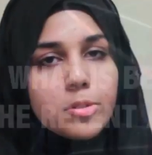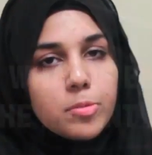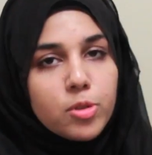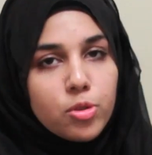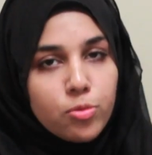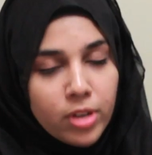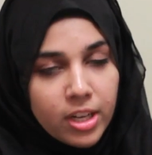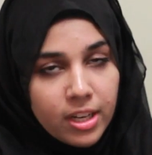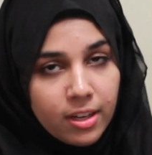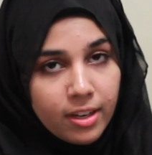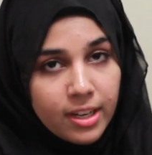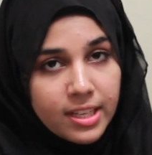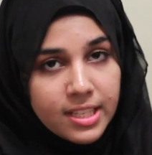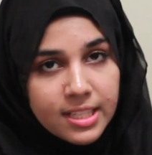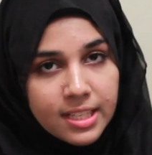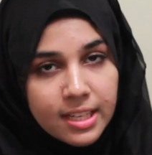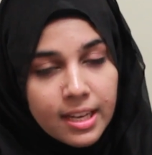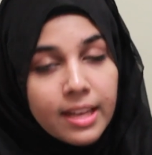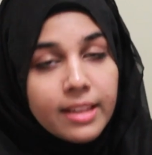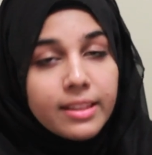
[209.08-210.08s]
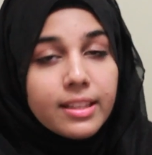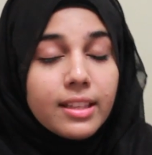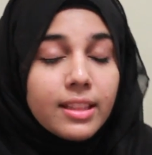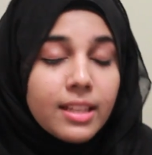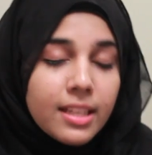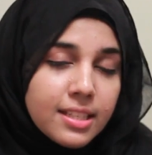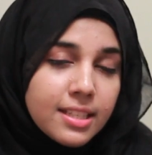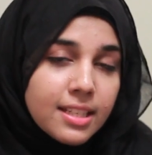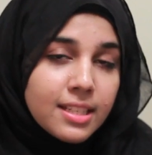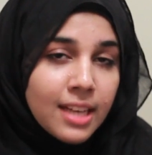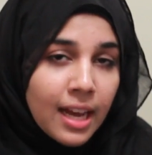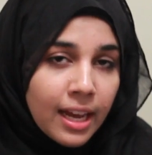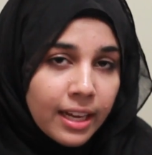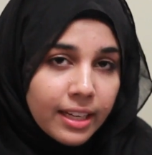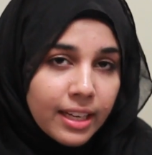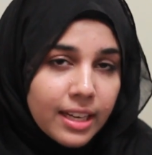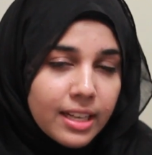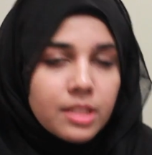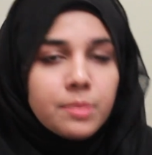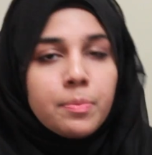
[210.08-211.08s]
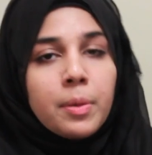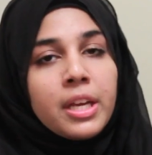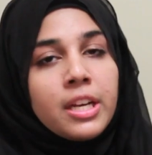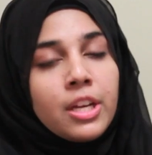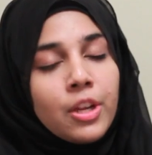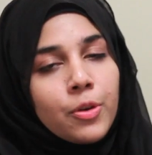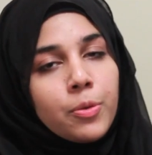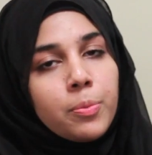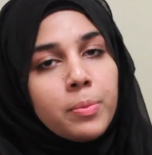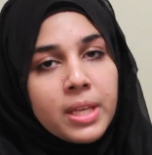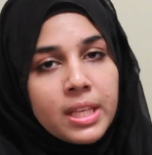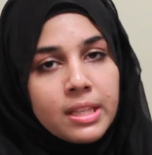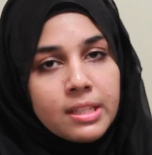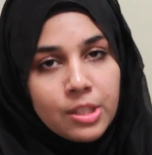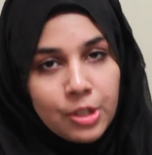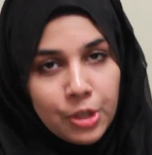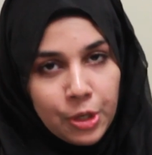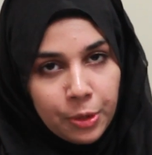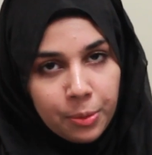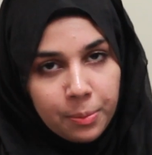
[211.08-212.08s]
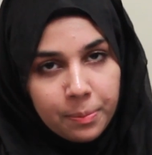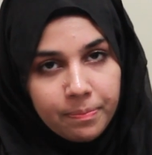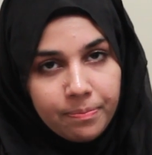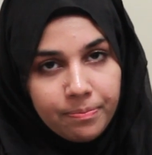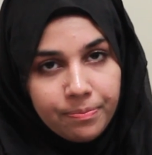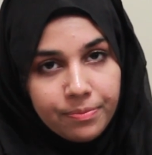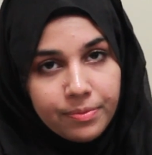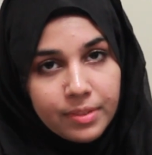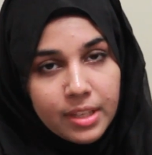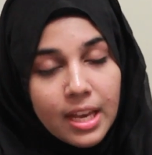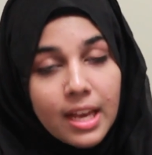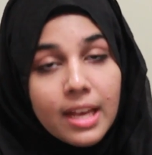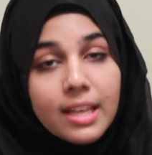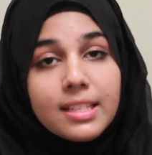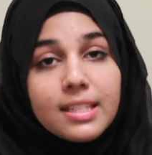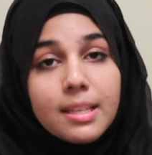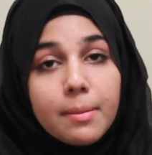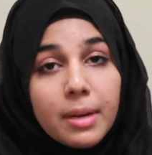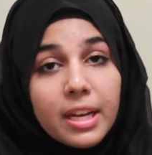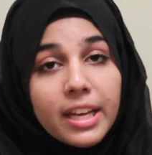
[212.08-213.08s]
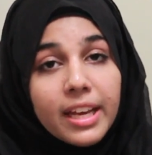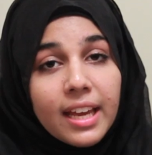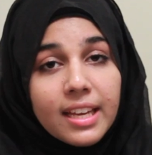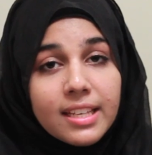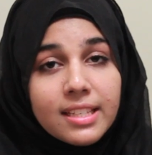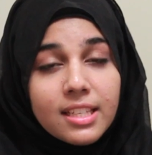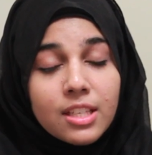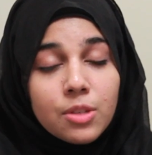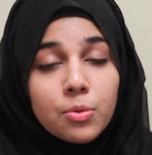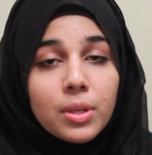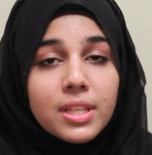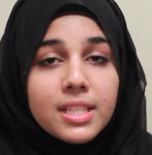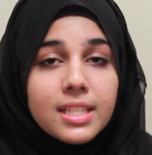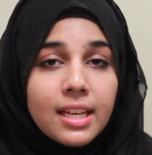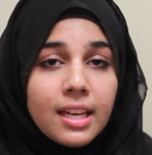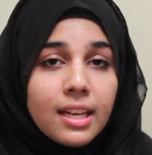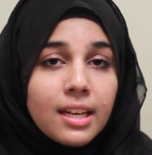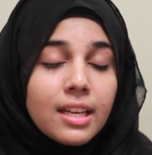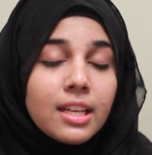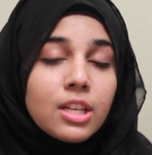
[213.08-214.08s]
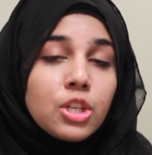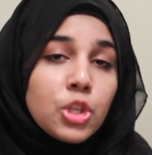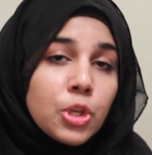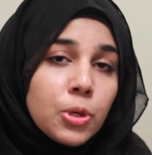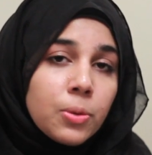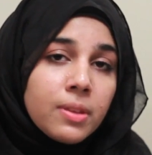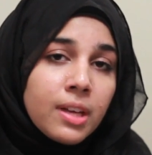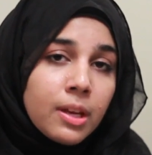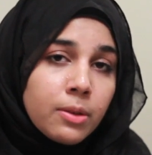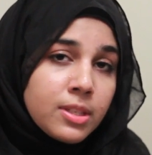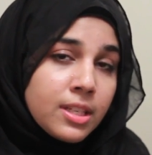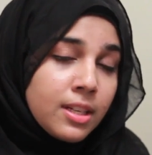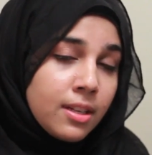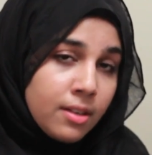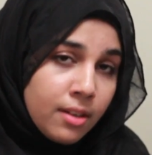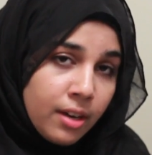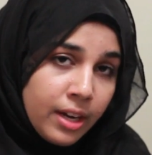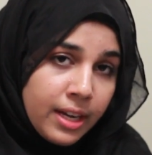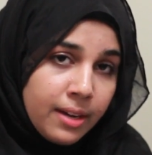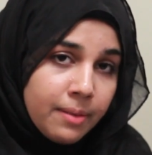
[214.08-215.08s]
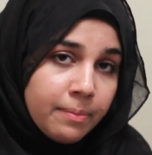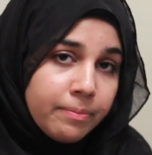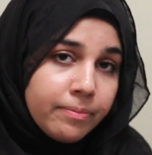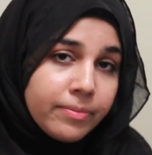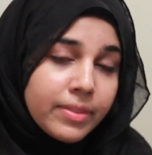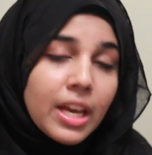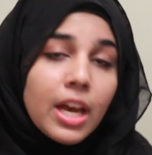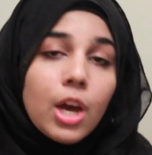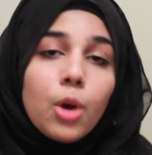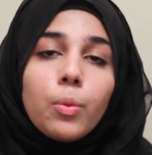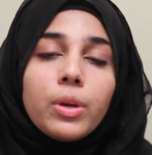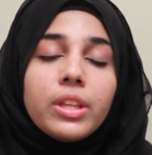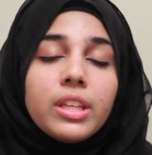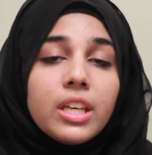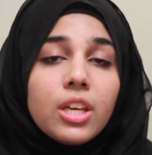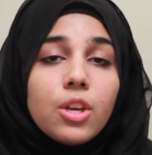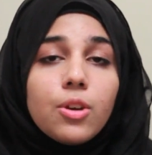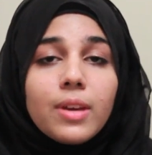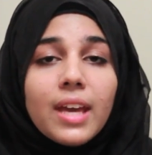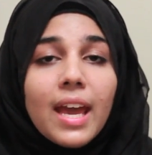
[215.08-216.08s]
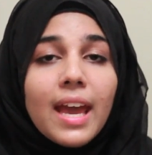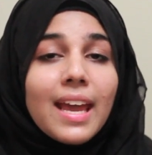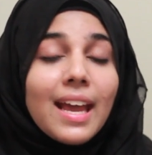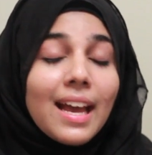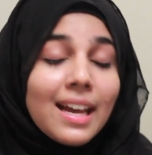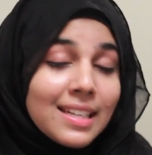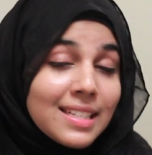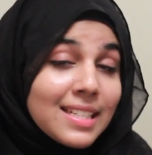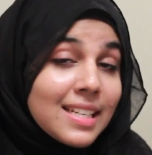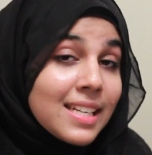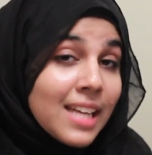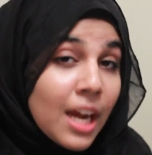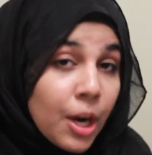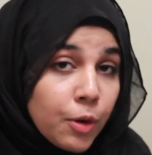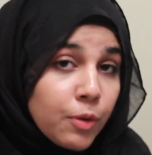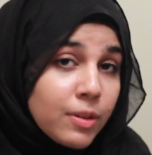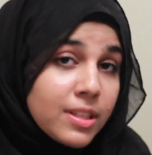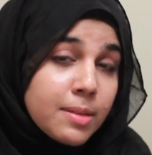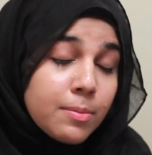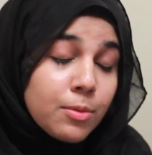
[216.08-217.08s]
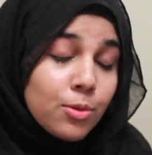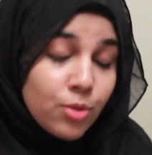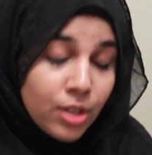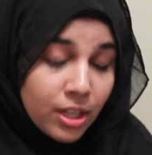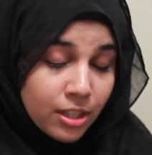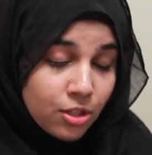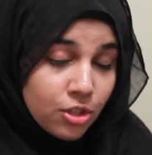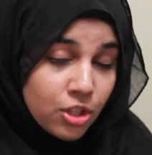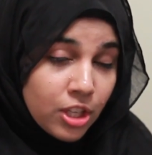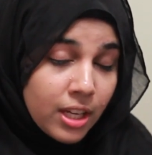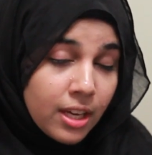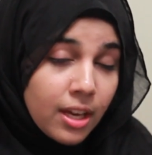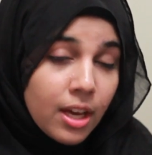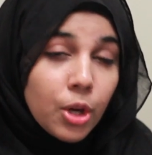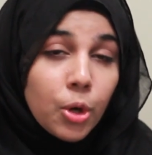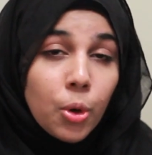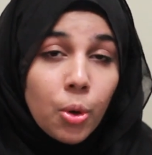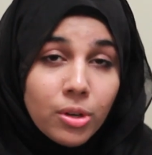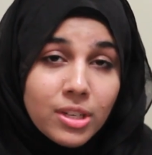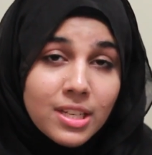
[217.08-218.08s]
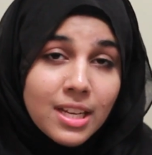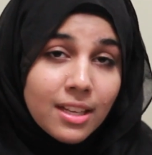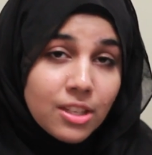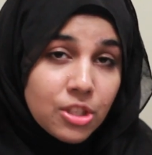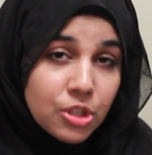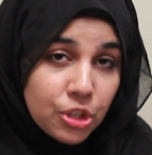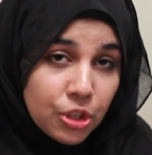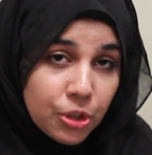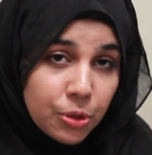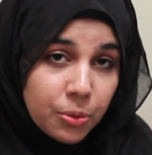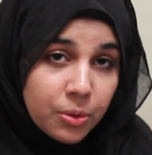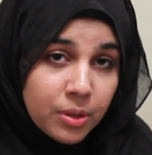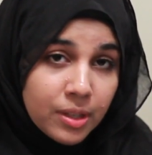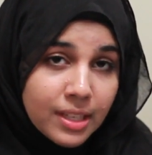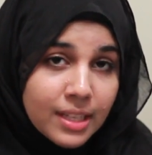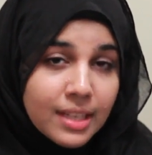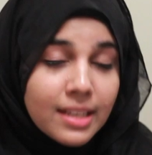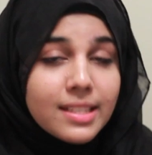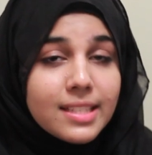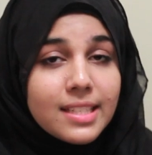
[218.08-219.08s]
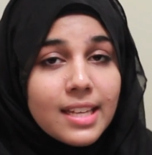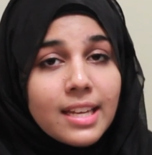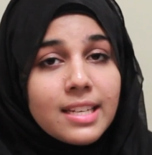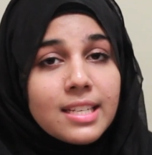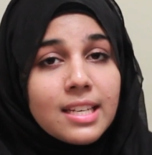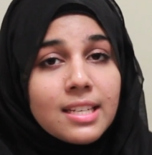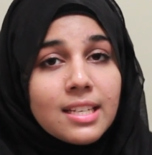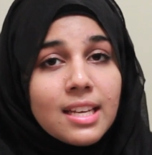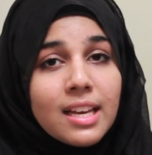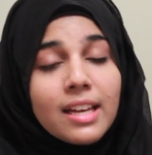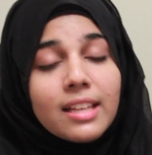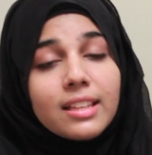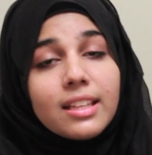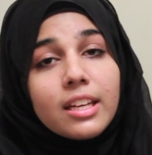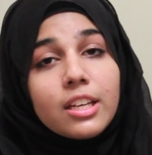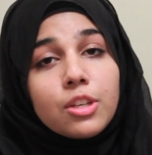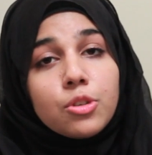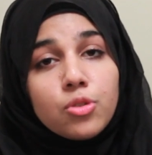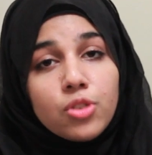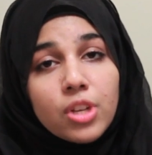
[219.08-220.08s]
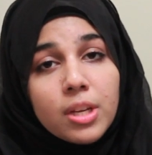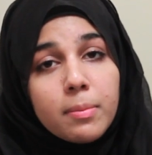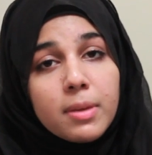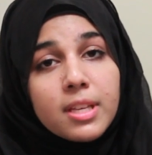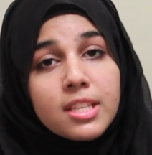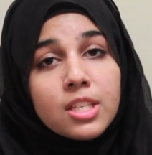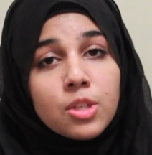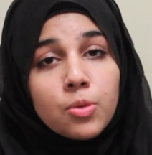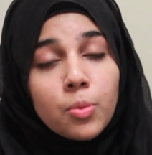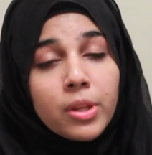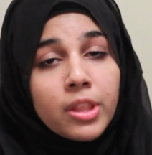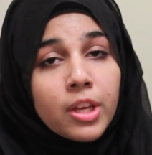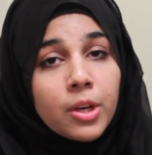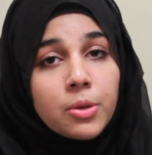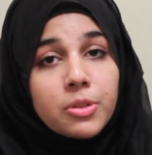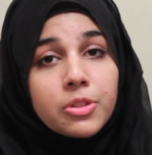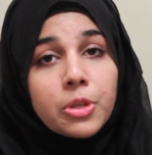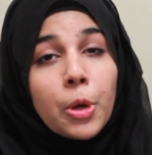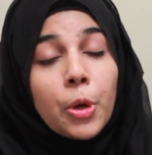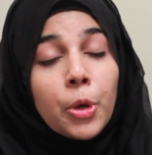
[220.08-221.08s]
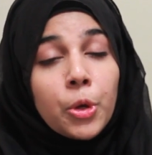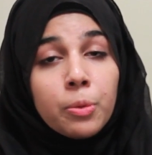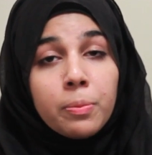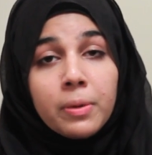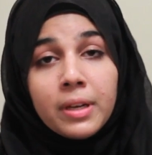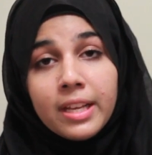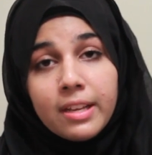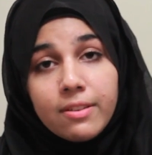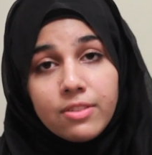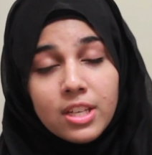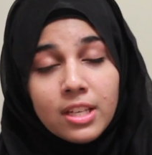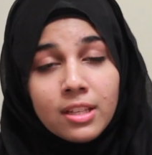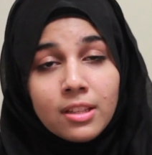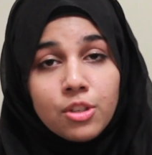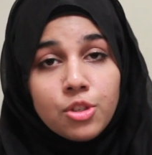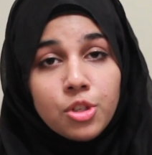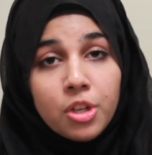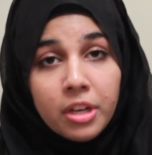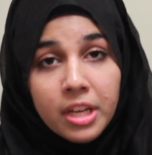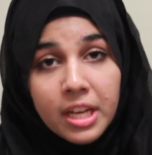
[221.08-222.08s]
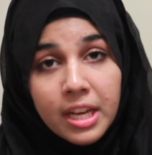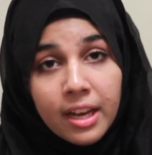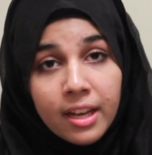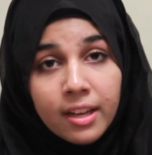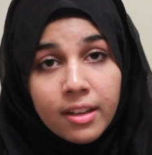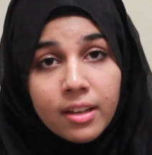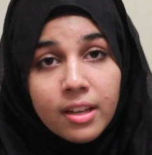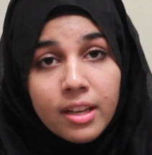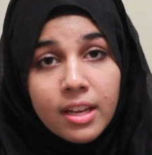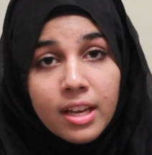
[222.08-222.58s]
must realise that this attack is by no means new. Similar cases were seen in 2009, when the UK anti-terrorism strategy, Contest 2, stated that extremists were those who believed in the Sharia,